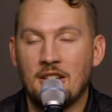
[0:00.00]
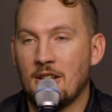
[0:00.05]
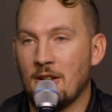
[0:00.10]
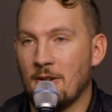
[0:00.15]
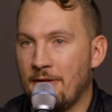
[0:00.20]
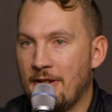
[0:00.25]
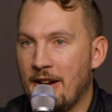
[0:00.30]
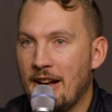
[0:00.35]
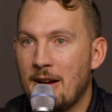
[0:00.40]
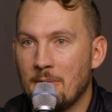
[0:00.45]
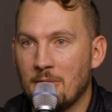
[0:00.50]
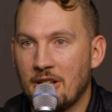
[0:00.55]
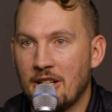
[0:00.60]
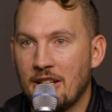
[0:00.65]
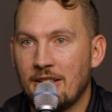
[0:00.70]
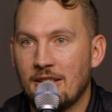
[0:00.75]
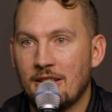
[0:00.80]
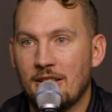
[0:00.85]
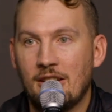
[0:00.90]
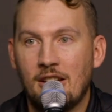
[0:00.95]
Your
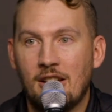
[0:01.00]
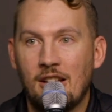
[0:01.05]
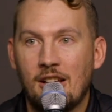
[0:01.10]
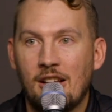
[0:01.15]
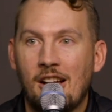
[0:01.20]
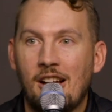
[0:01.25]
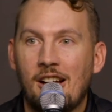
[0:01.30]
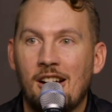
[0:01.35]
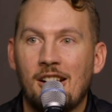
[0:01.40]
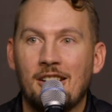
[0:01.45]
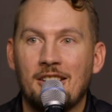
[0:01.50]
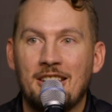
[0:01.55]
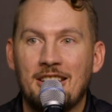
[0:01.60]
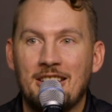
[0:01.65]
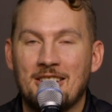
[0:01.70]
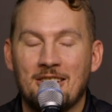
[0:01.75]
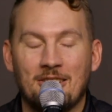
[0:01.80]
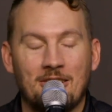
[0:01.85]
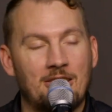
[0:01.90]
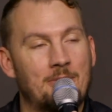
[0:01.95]
family
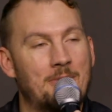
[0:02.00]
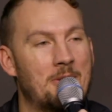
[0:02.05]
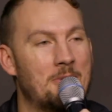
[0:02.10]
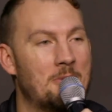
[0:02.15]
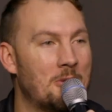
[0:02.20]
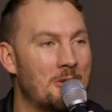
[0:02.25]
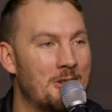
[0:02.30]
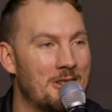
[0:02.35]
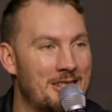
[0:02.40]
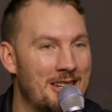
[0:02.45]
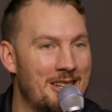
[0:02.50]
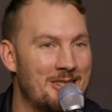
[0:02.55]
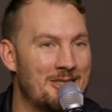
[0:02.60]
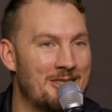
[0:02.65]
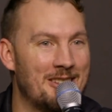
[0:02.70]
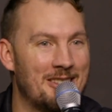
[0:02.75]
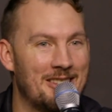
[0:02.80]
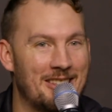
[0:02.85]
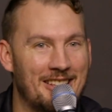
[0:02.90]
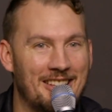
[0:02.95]
needs a little bit more
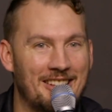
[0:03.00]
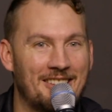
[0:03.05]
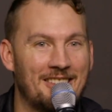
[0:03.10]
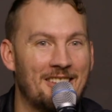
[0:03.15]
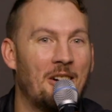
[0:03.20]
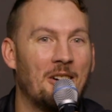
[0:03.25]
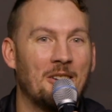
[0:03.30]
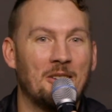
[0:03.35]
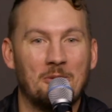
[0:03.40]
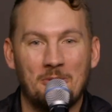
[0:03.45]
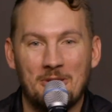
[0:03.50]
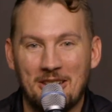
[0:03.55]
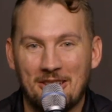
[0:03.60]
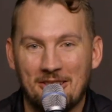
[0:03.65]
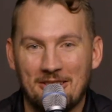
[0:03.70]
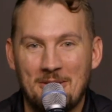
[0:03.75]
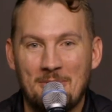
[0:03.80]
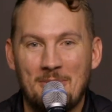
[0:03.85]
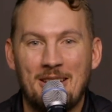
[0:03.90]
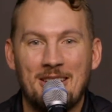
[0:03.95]
attention than on a
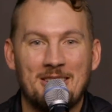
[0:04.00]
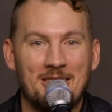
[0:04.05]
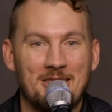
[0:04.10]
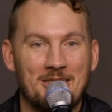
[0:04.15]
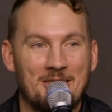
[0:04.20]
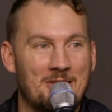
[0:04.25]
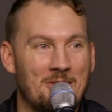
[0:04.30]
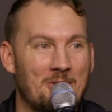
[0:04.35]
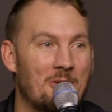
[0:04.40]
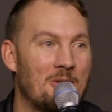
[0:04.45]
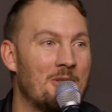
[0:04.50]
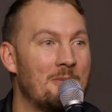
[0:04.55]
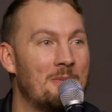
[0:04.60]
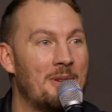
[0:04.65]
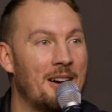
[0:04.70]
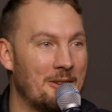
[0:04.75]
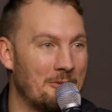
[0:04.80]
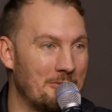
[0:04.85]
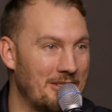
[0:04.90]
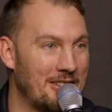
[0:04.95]
weekly basis or a
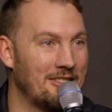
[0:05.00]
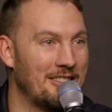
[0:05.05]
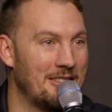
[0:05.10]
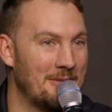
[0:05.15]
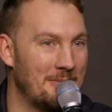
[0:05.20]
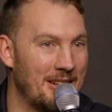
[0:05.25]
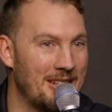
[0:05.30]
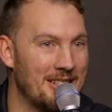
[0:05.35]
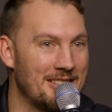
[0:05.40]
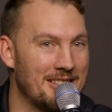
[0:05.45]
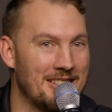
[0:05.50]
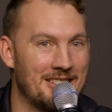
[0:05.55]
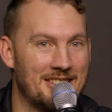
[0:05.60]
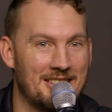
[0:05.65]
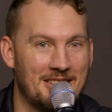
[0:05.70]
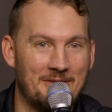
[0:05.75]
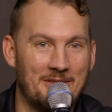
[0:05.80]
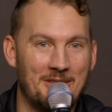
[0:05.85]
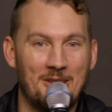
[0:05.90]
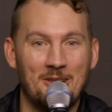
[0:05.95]
biweekly
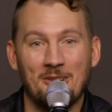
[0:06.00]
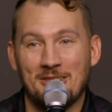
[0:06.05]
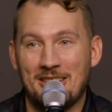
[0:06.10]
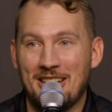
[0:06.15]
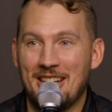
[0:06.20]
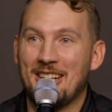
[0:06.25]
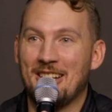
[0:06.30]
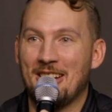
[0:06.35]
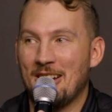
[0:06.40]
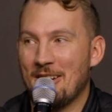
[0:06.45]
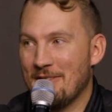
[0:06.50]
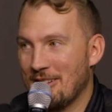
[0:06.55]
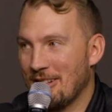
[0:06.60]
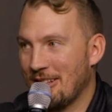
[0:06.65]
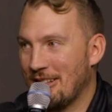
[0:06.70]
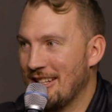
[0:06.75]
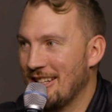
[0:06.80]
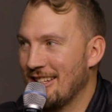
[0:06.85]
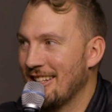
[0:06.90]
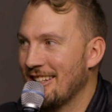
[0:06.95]
basis. If you don't take care of
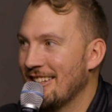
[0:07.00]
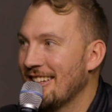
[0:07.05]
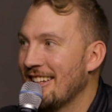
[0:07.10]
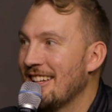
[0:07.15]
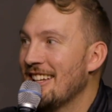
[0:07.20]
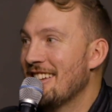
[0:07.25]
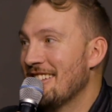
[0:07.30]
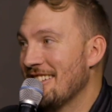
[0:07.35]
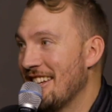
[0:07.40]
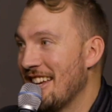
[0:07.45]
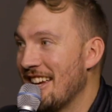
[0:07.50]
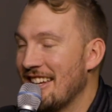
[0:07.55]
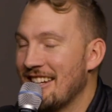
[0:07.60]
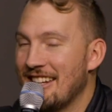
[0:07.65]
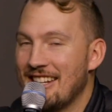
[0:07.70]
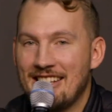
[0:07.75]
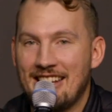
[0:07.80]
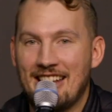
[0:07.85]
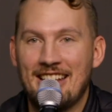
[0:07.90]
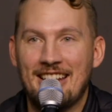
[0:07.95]
your kid day
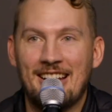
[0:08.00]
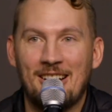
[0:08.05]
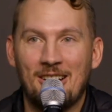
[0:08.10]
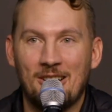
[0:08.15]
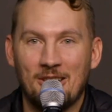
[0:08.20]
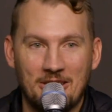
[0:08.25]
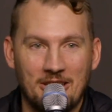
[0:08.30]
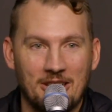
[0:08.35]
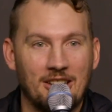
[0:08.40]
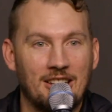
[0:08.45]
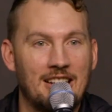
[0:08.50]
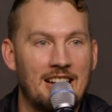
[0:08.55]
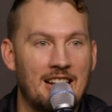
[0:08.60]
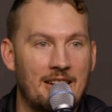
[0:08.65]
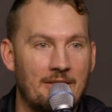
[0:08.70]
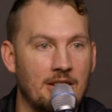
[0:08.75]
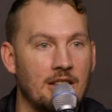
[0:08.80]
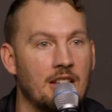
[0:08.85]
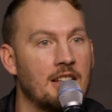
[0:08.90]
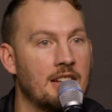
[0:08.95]
in and day out, you're going to
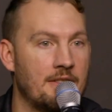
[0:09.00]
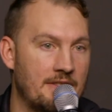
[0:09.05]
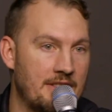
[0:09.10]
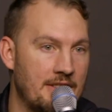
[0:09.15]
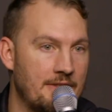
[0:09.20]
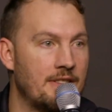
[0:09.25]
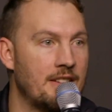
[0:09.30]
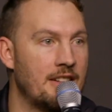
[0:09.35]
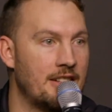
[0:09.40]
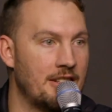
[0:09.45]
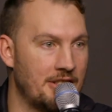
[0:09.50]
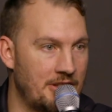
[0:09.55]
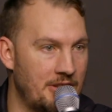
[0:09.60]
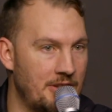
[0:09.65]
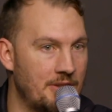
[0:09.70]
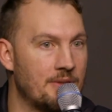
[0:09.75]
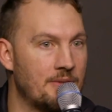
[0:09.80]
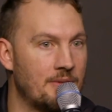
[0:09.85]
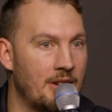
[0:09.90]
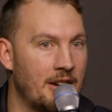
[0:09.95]
have a lot of different
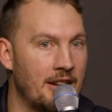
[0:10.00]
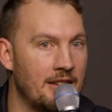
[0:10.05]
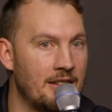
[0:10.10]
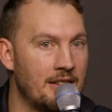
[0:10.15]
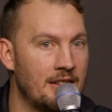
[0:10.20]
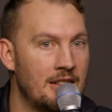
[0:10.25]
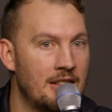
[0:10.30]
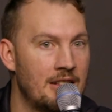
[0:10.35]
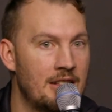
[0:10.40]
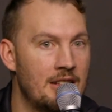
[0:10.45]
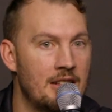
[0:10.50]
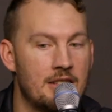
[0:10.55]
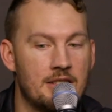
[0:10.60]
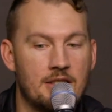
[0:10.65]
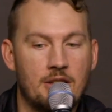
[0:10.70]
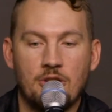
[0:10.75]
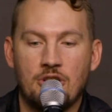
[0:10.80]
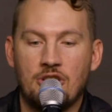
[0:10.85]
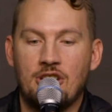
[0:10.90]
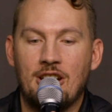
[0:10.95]
issues, right?
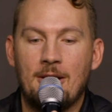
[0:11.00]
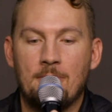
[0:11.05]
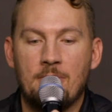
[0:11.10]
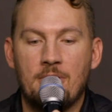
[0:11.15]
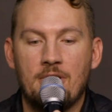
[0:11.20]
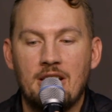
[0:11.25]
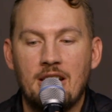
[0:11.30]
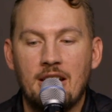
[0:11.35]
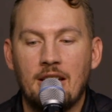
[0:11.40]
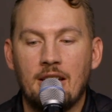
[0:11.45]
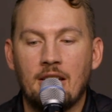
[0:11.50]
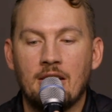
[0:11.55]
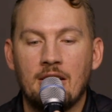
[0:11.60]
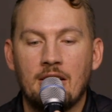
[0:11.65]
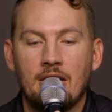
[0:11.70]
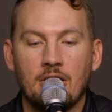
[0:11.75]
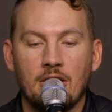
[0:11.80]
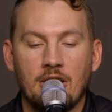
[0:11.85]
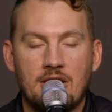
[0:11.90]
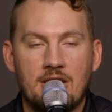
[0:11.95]
So shepherding
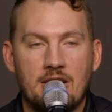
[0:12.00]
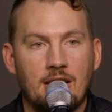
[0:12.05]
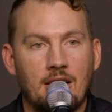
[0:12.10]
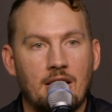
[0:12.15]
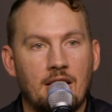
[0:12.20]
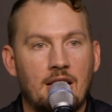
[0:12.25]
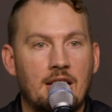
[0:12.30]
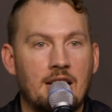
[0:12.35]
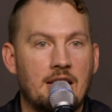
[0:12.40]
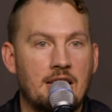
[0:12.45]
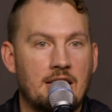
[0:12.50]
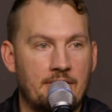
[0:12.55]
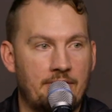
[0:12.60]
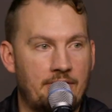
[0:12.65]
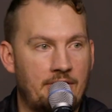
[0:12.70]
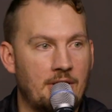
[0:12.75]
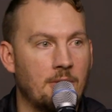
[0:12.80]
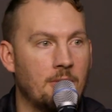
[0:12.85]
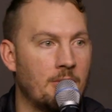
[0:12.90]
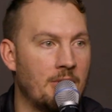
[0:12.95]
looks in a lot of
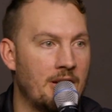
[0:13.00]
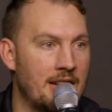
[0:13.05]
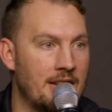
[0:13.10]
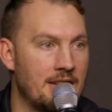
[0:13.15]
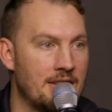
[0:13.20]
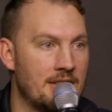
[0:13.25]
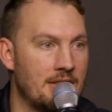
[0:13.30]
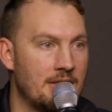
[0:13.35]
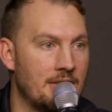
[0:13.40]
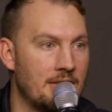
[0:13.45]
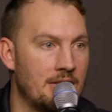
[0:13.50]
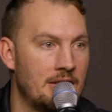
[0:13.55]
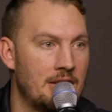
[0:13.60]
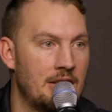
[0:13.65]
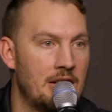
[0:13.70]
different ways.